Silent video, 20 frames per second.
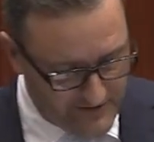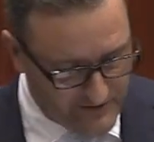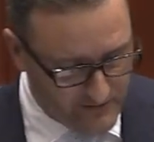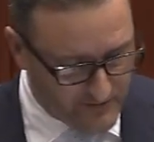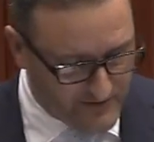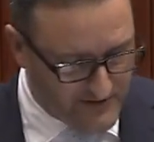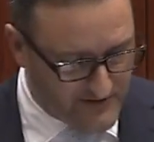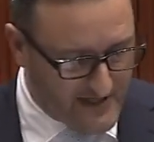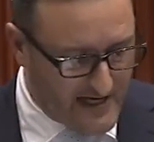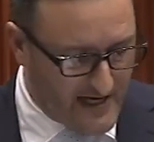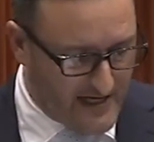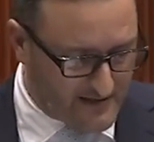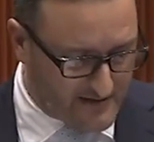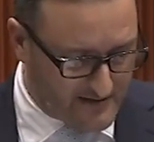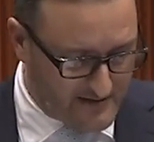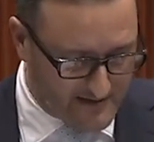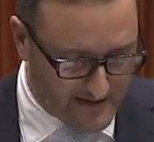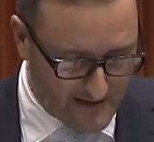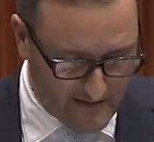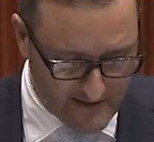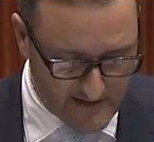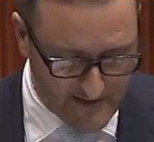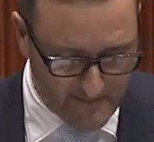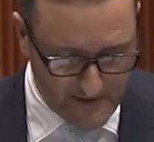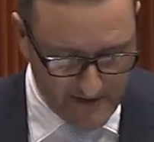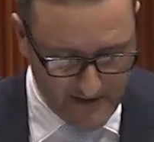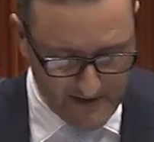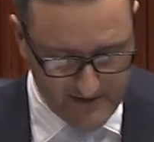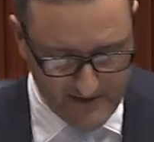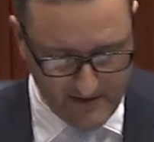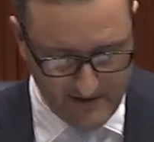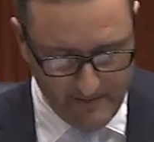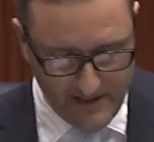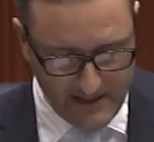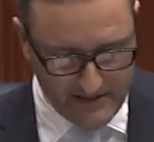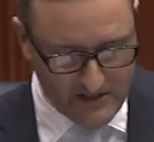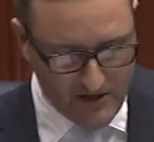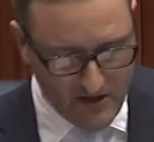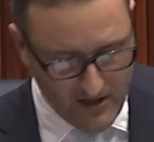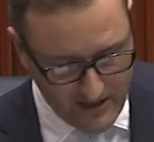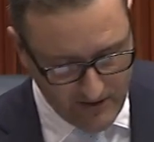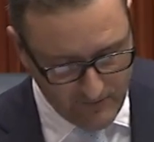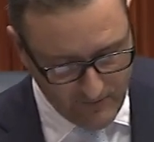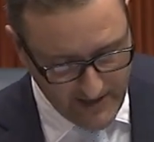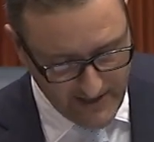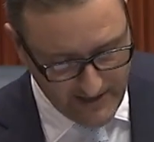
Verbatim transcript: Natural disasters are experienced in a much higher